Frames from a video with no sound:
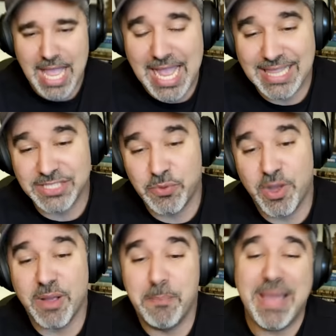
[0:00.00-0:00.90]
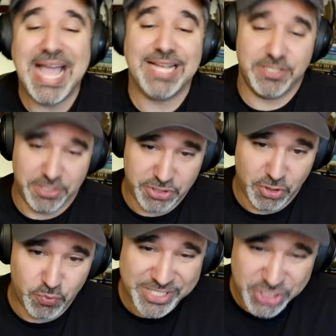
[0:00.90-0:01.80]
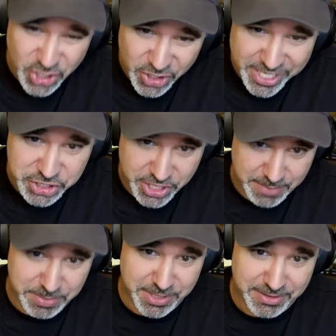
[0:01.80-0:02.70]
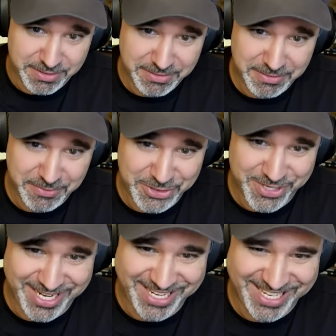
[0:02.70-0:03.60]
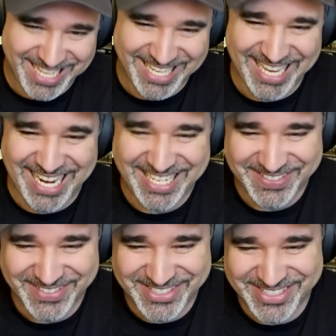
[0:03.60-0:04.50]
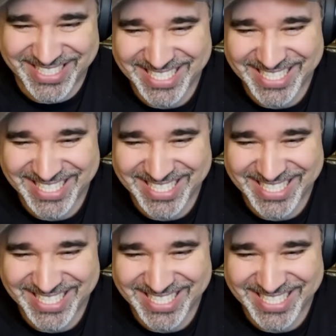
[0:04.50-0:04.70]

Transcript: I'd like to welcome back to the show returning champion, Richard Haight. How you doing, Richard?